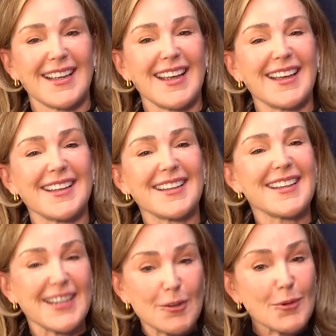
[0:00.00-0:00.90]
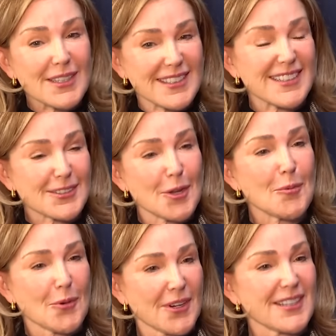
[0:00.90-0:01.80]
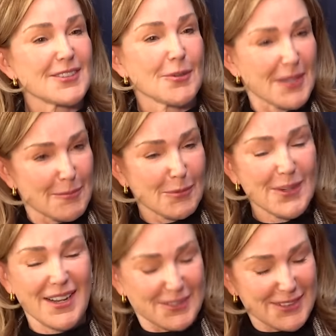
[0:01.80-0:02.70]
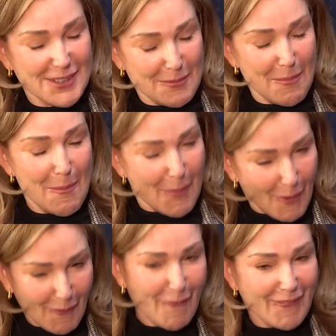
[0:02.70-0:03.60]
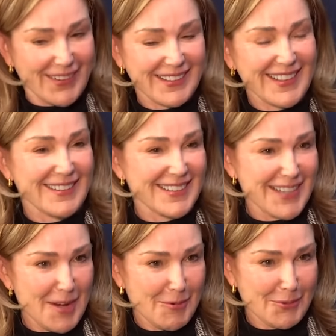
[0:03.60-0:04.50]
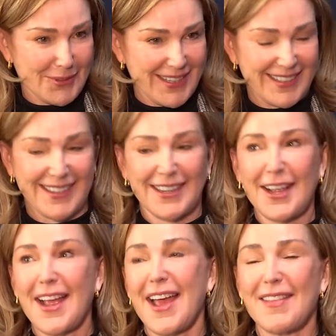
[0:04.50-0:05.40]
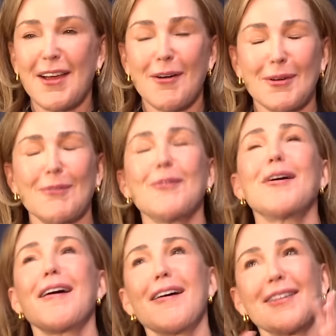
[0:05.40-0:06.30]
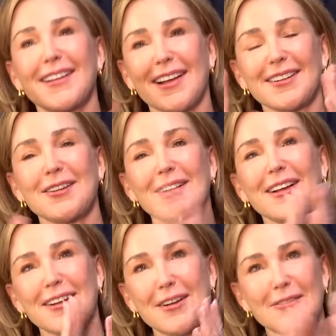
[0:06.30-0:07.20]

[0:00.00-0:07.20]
And he went and did his homework and so he pronounced it perfectly at the table read. And they all went, "Whoa." And he got, you know, he got an